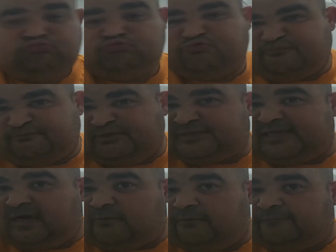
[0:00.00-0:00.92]
The
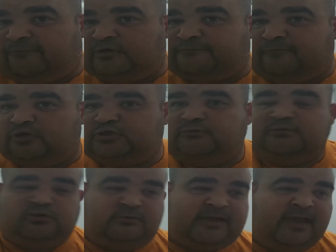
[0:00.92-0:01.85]
first version was
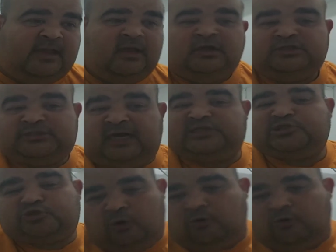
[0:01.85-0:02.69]
okay. Johnny Storm, who